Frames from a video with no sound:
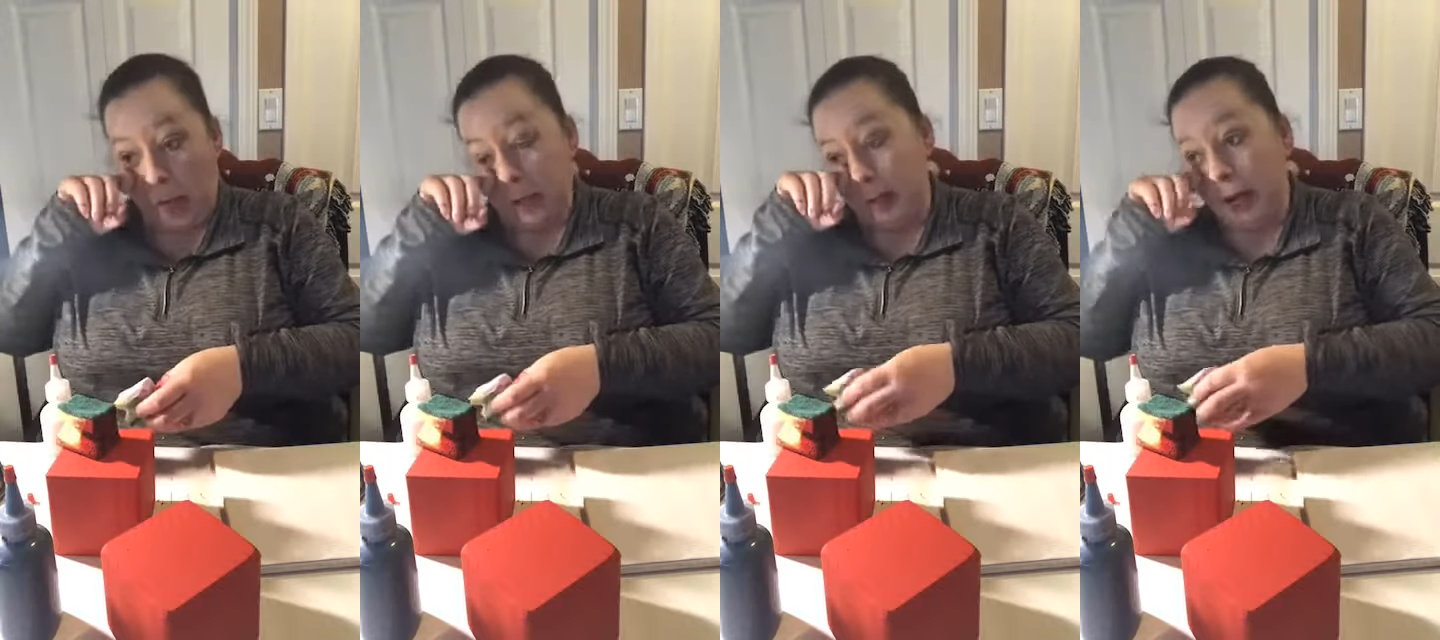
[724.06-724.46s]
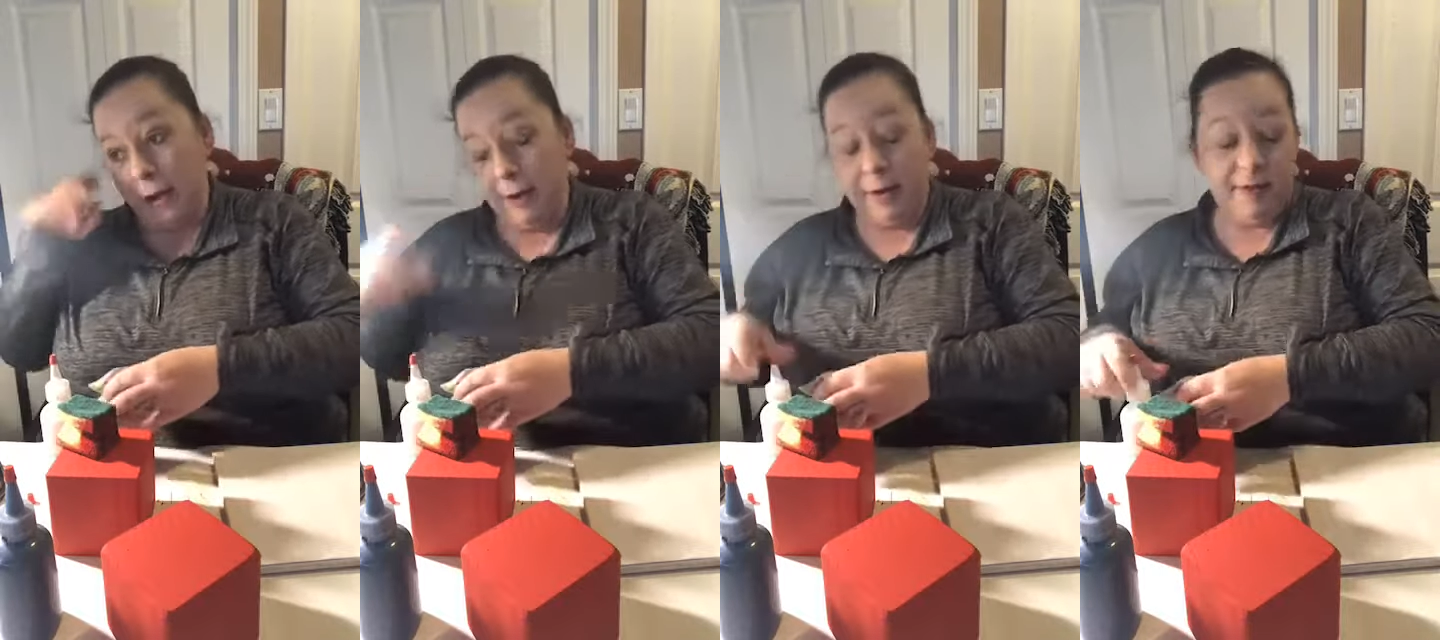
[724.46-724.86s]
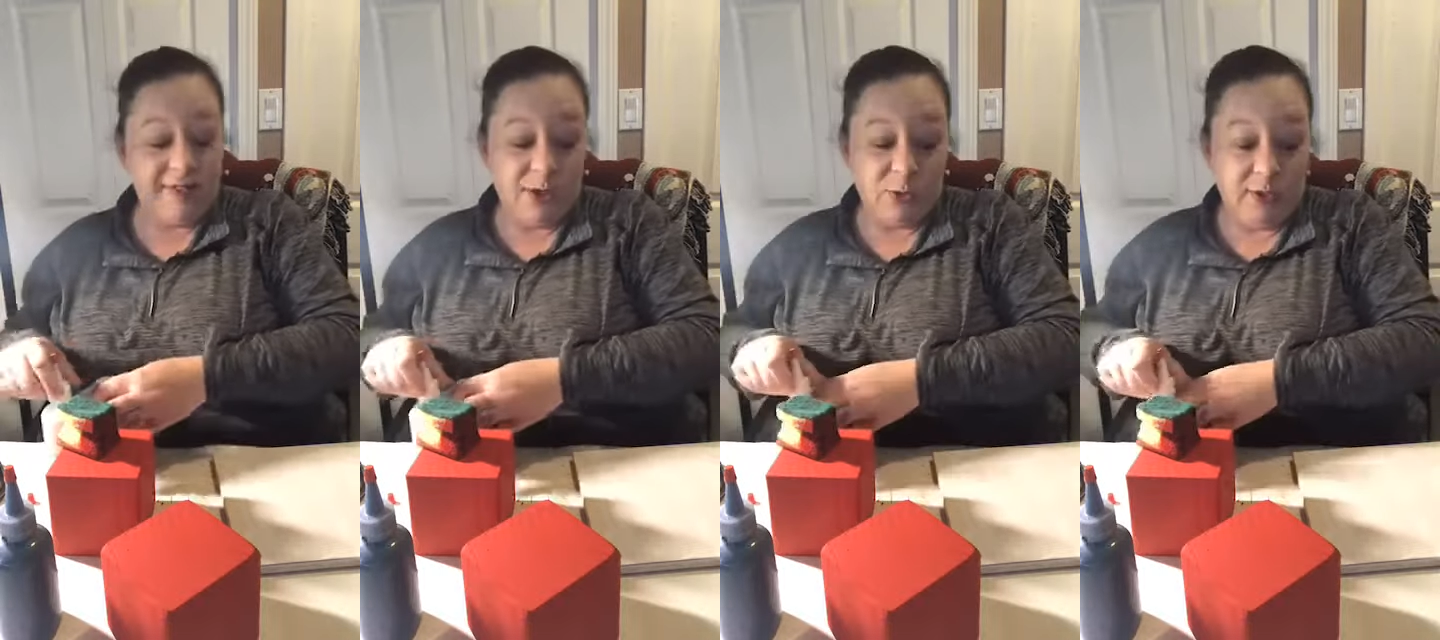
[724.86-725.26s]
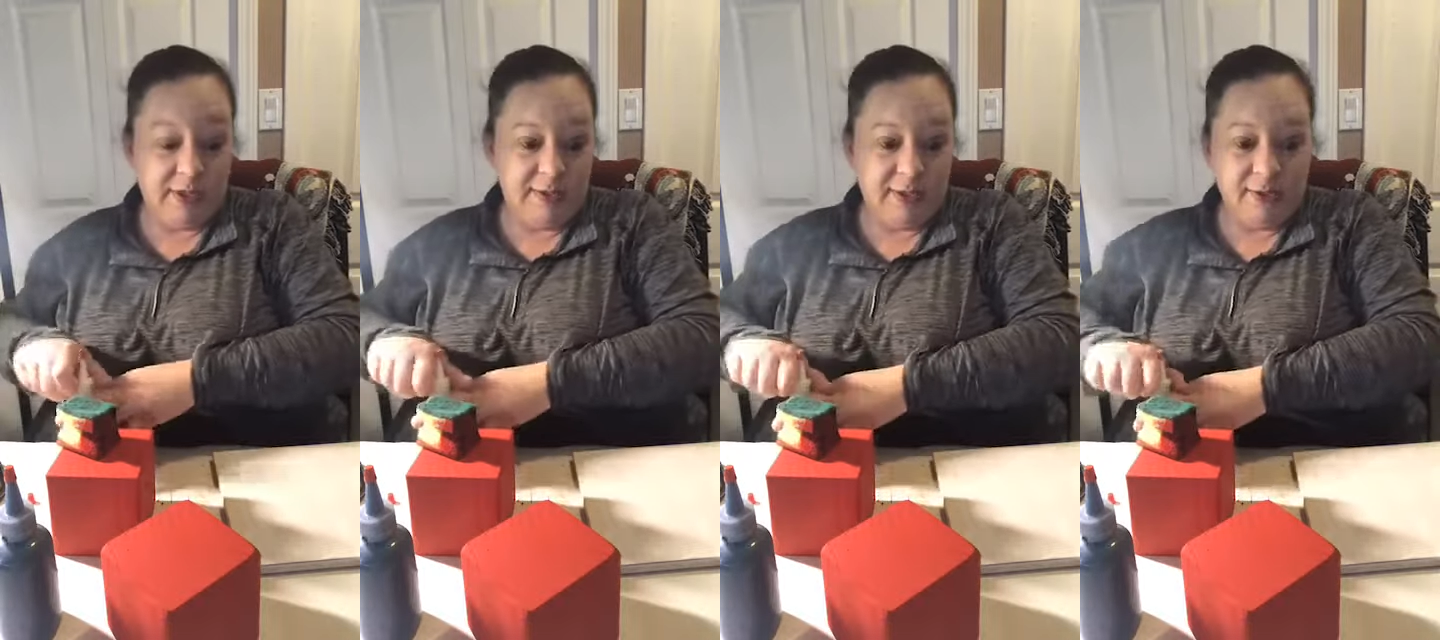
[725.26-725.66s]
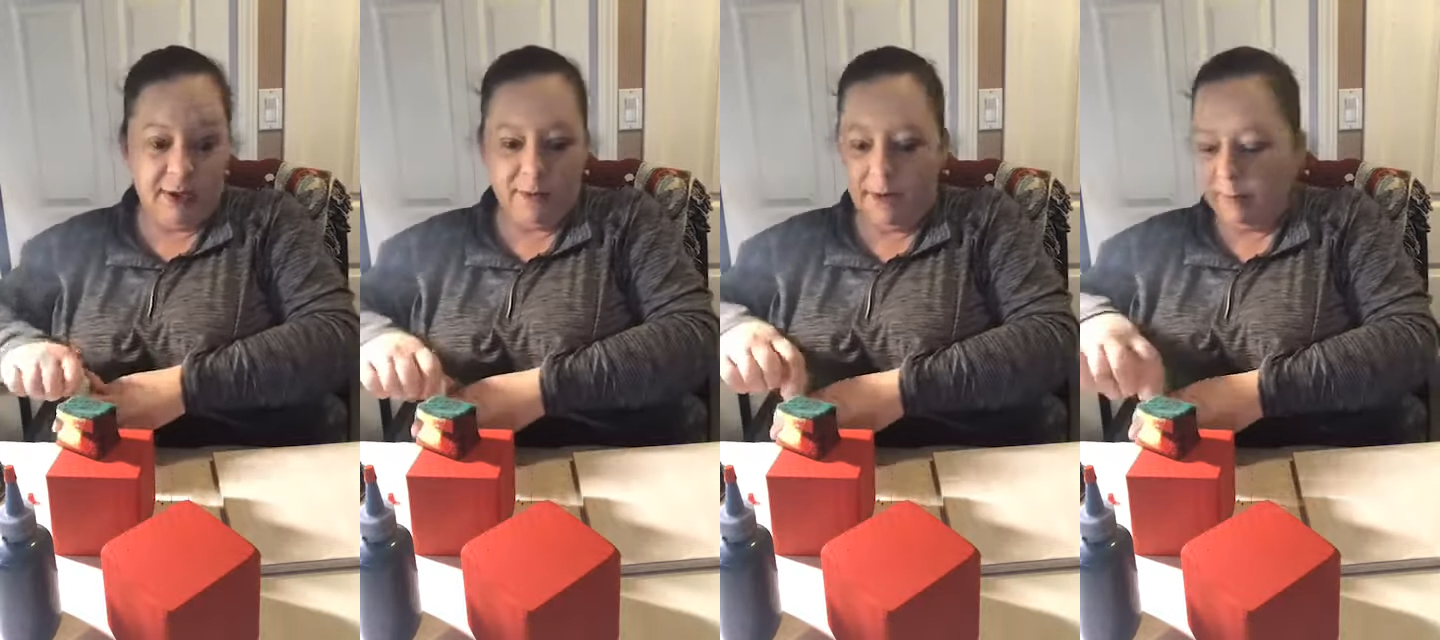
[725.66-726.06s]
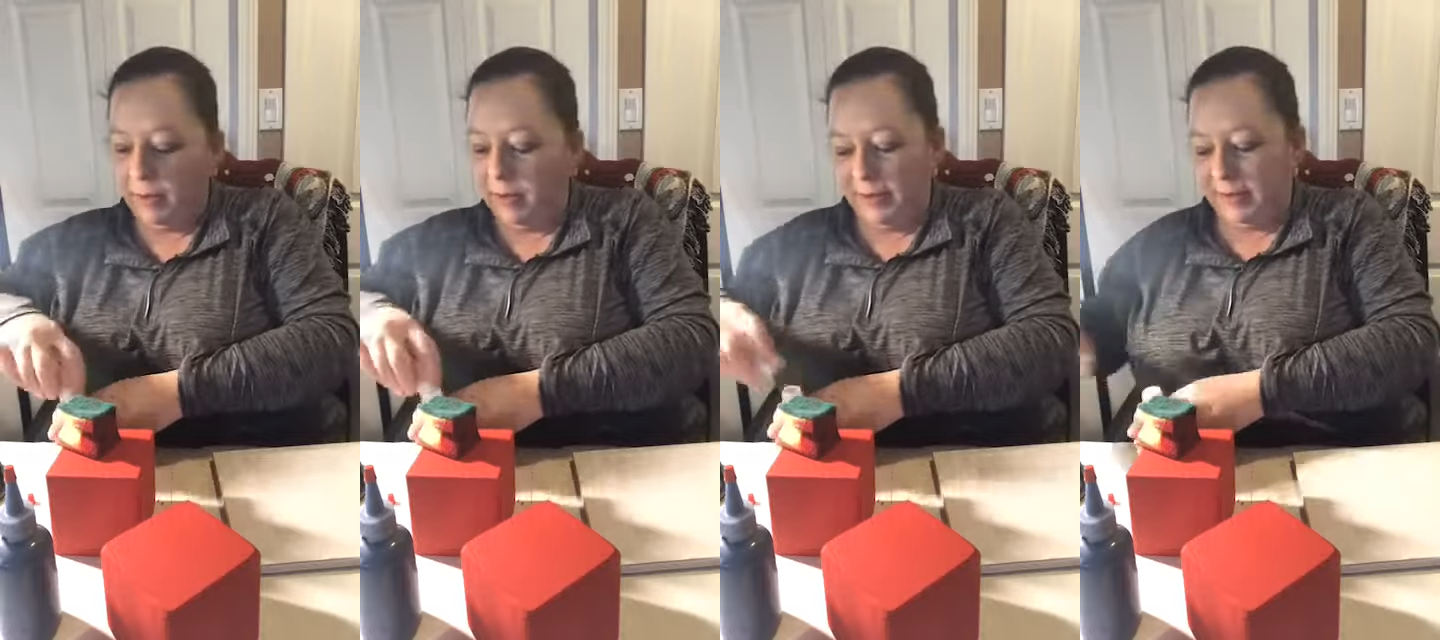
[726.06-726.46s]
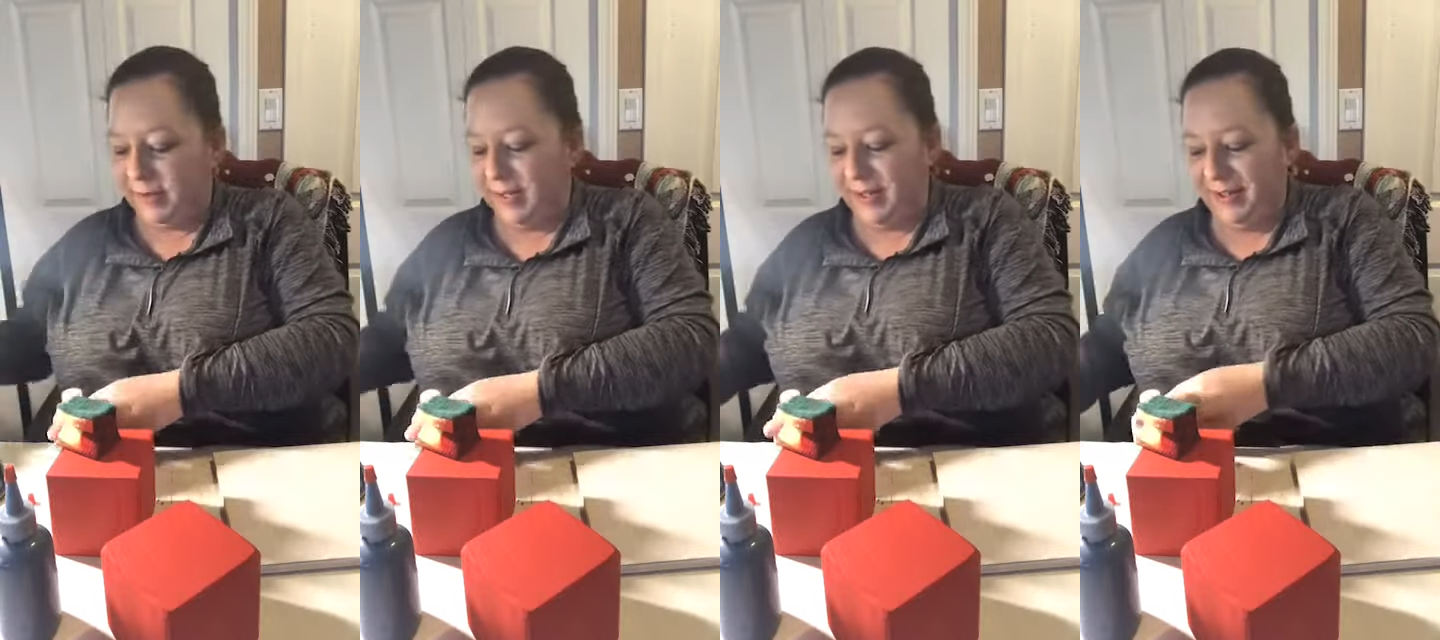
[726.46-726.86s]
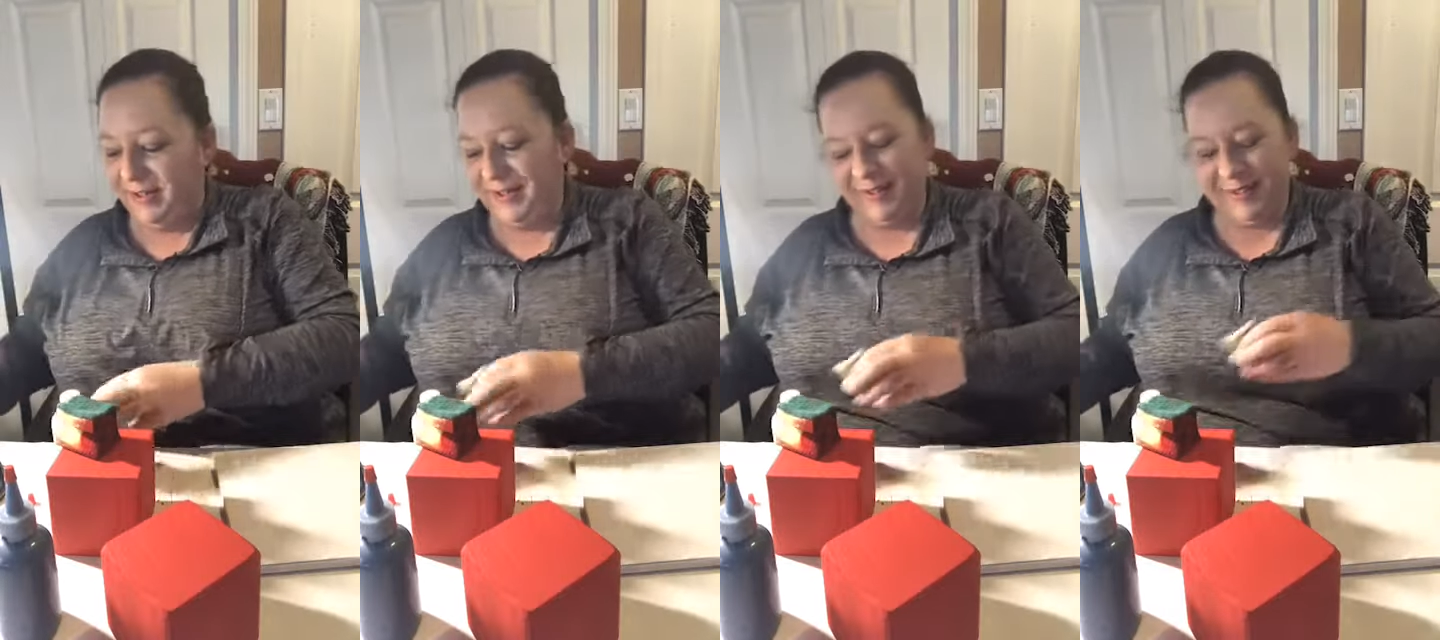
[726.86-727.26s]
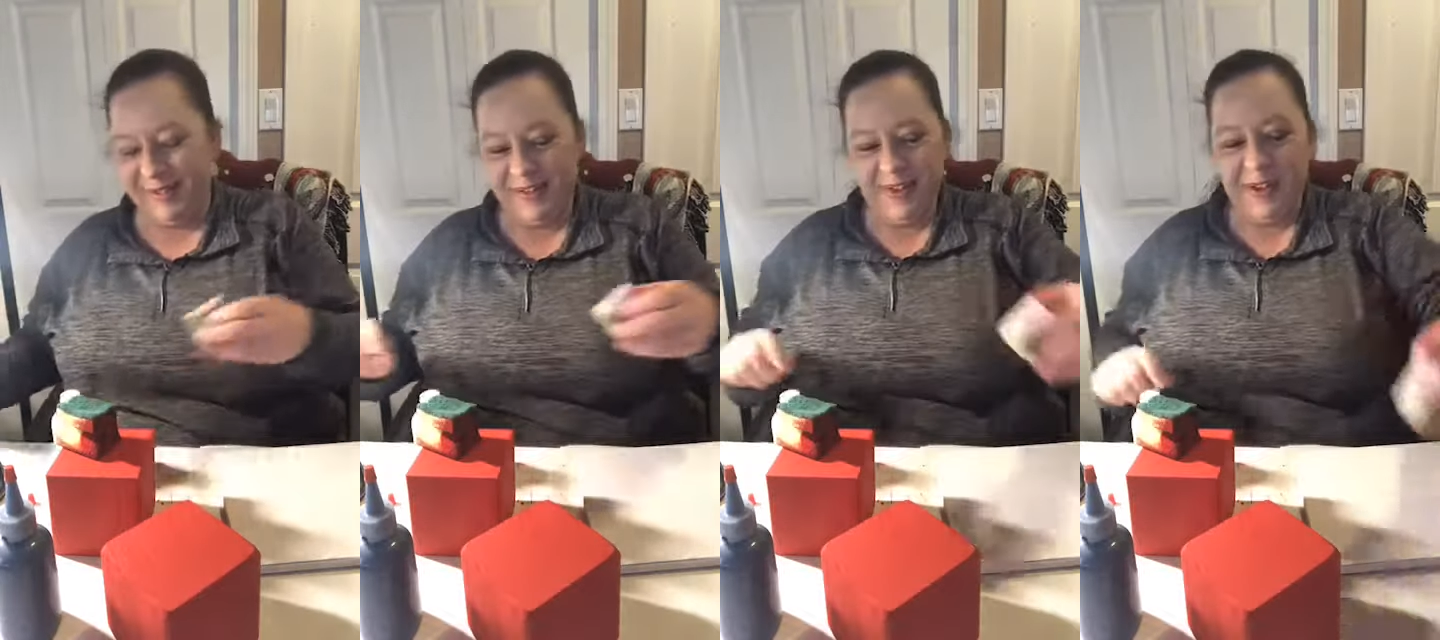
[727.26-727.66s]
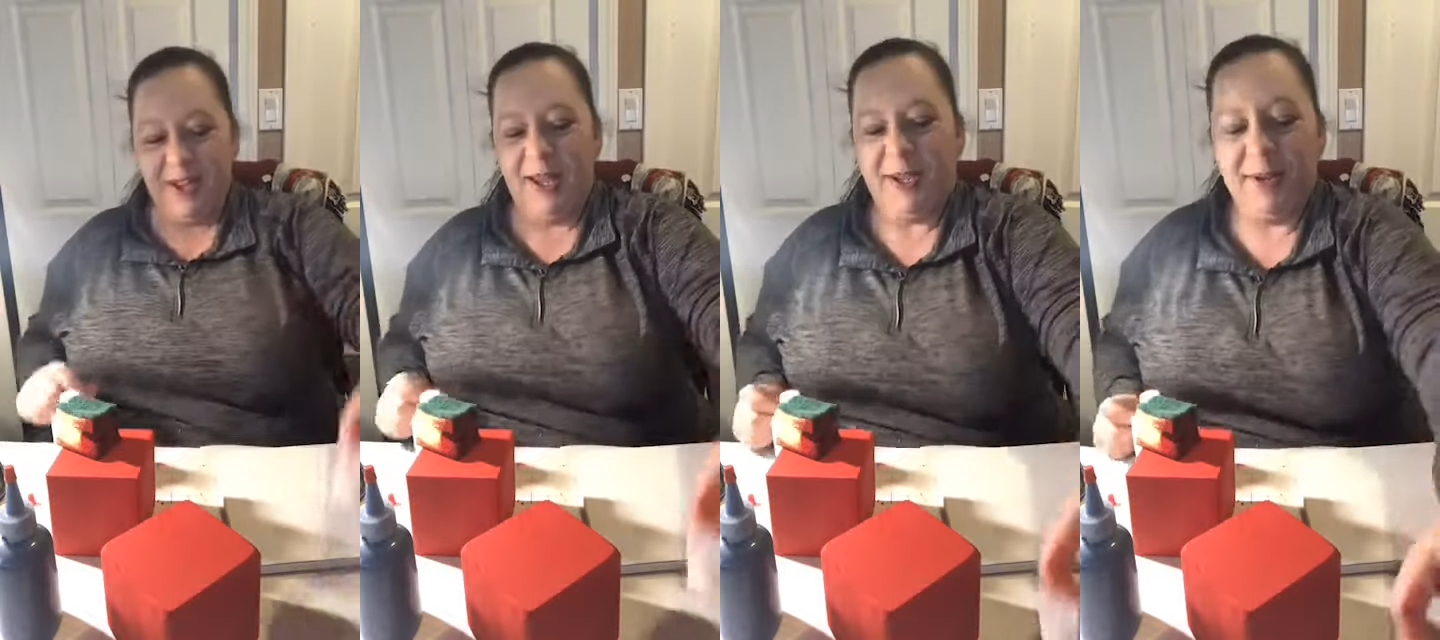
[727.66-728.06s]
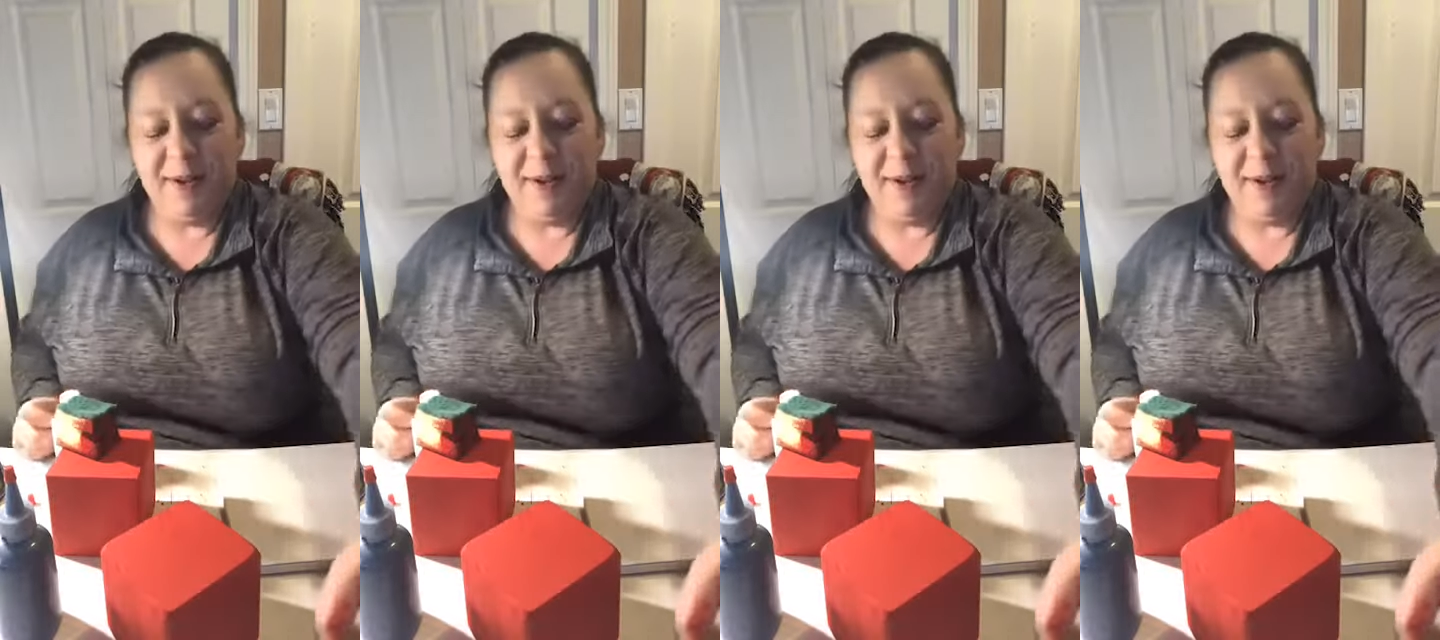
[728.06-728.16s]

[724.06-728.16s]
Yeah, it is actually easier that way, but it's it